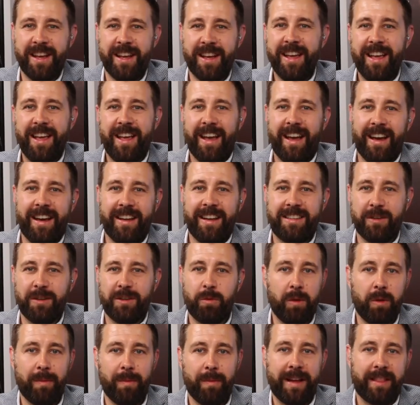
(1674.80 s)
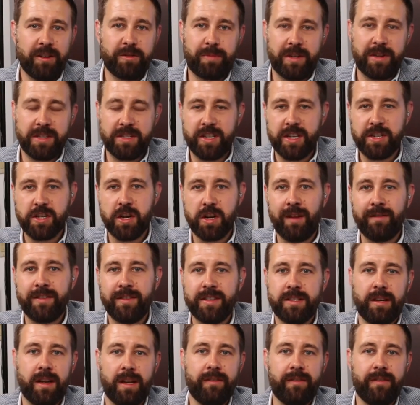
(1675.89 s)
And uh, we'll make this presentation
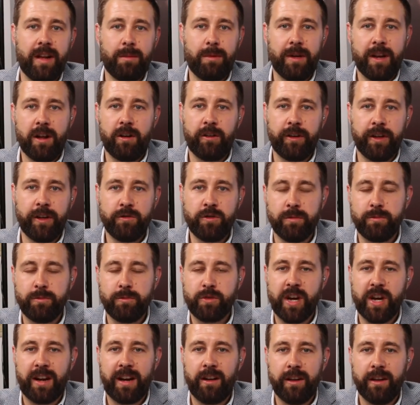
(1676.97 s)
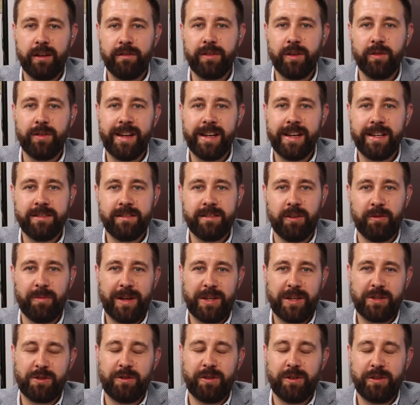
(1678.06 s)
obviously available in our YouTube channel in a few days. So make
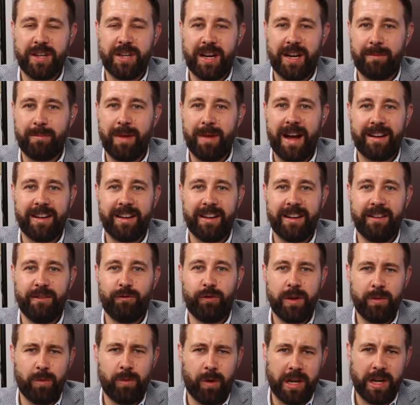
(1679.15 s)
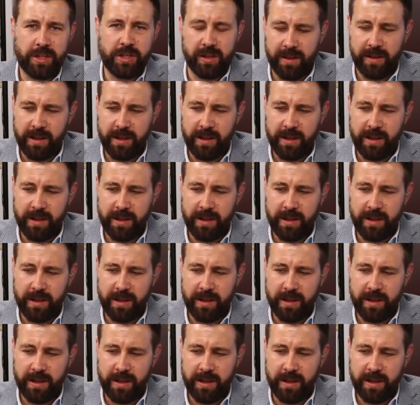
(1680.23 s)
sure to check back and rewatch it.